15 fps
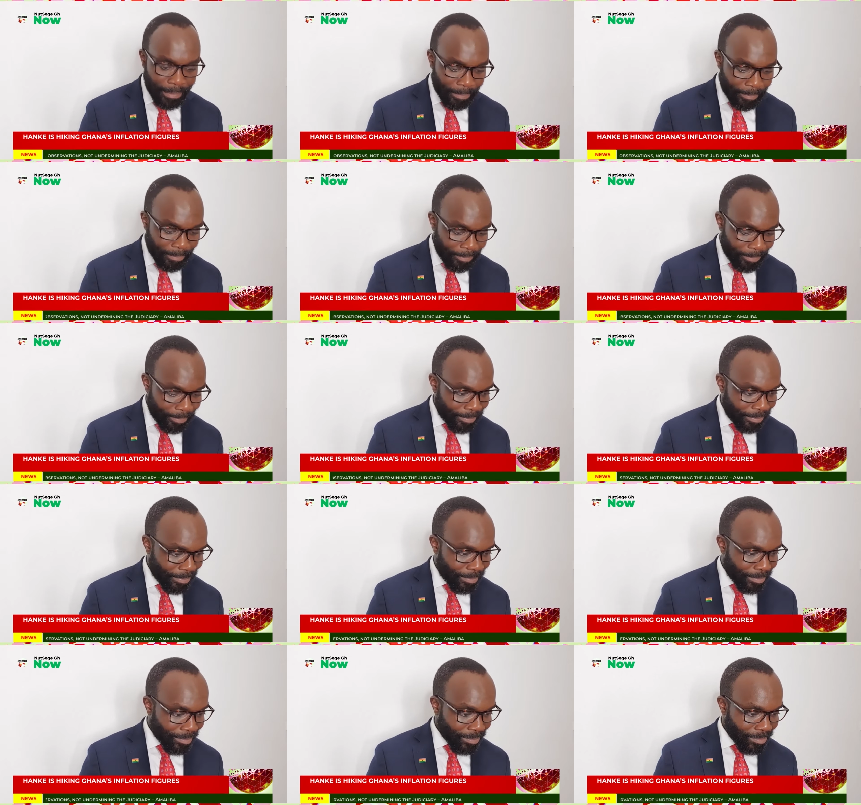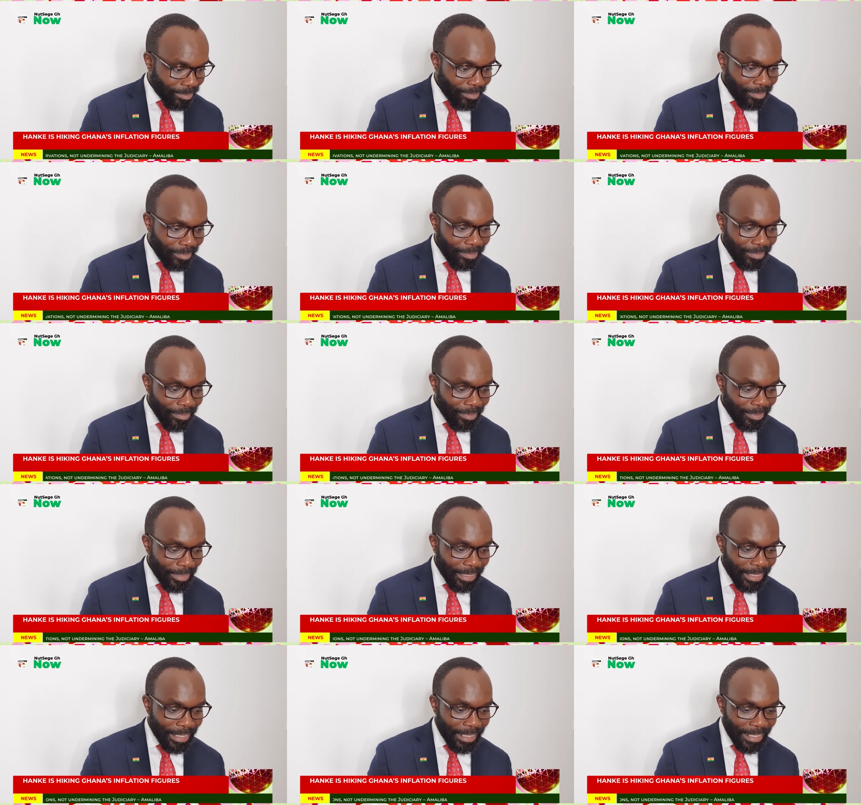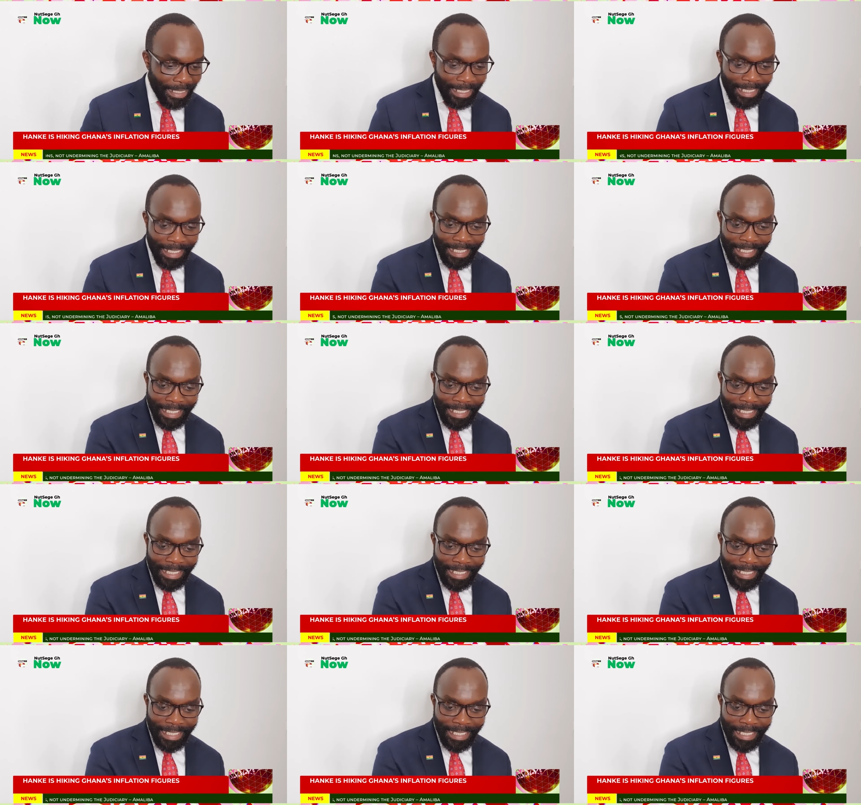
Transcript: (silence)